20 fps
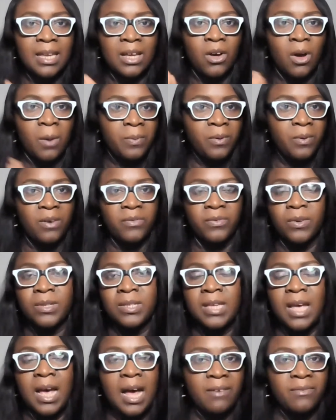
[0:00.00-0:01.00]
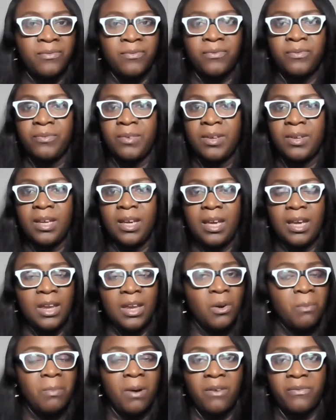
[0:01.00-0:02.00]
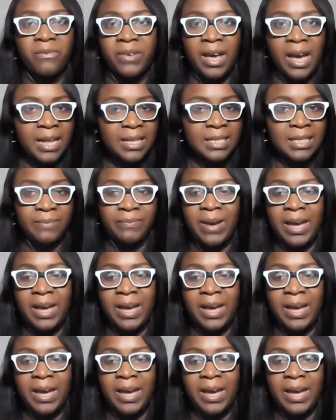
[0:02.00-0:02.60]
a couple of us have a number of cards.